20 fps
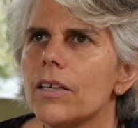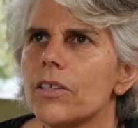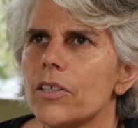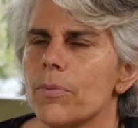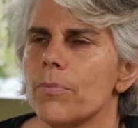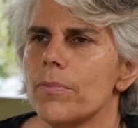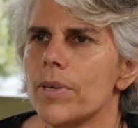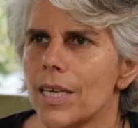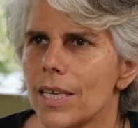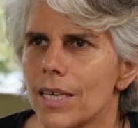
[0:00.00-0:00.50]

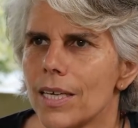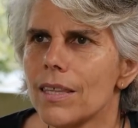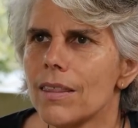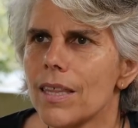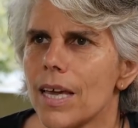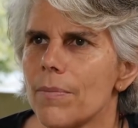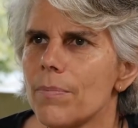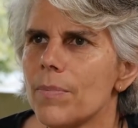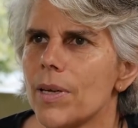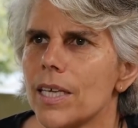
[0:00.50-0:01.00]
to me
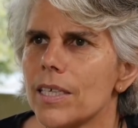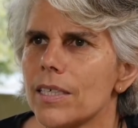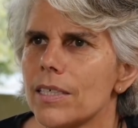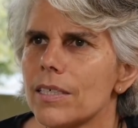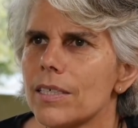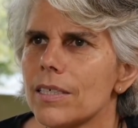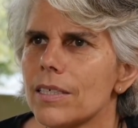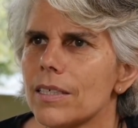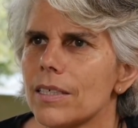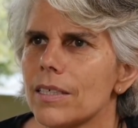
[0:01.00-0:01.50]
that
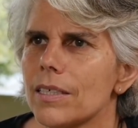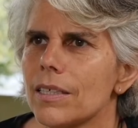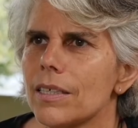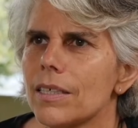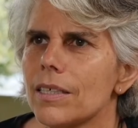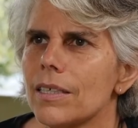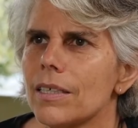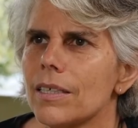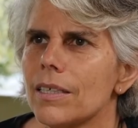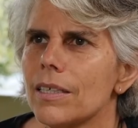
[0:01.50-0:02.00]
meant
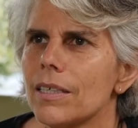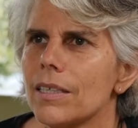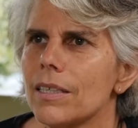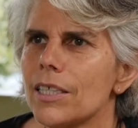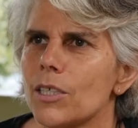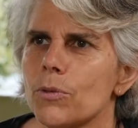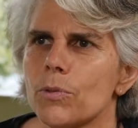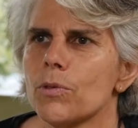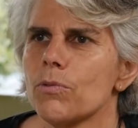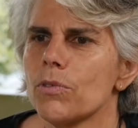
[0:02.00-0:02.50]

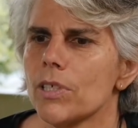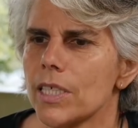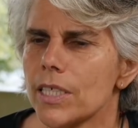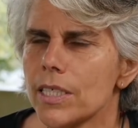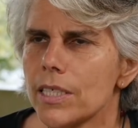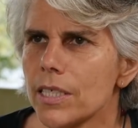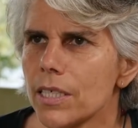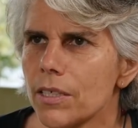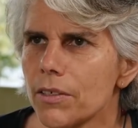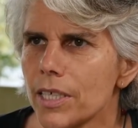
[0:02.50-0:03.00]
this was really
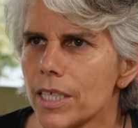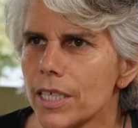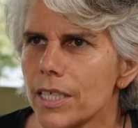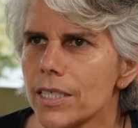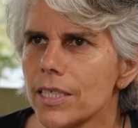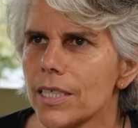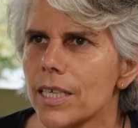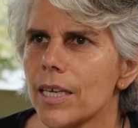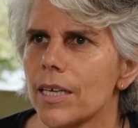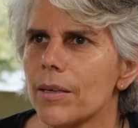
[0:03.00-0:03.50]

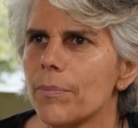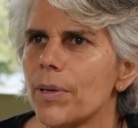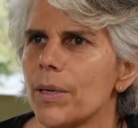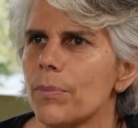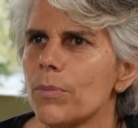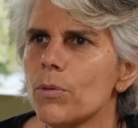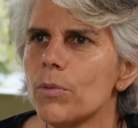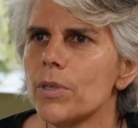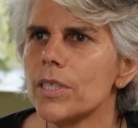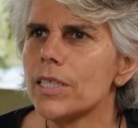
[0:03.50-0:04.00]
serious and
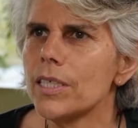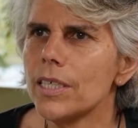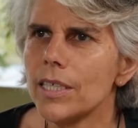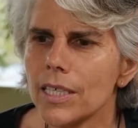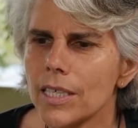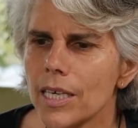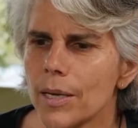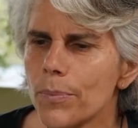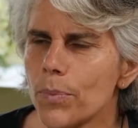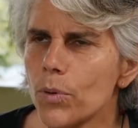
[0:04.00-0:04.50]
people were
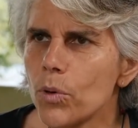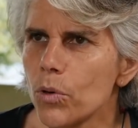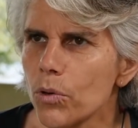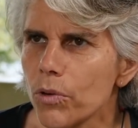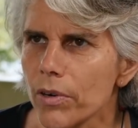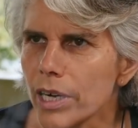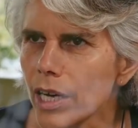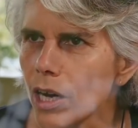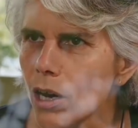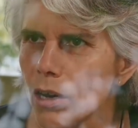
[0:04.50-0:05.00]
sitting there
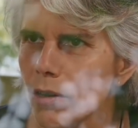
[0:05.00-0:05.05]
poring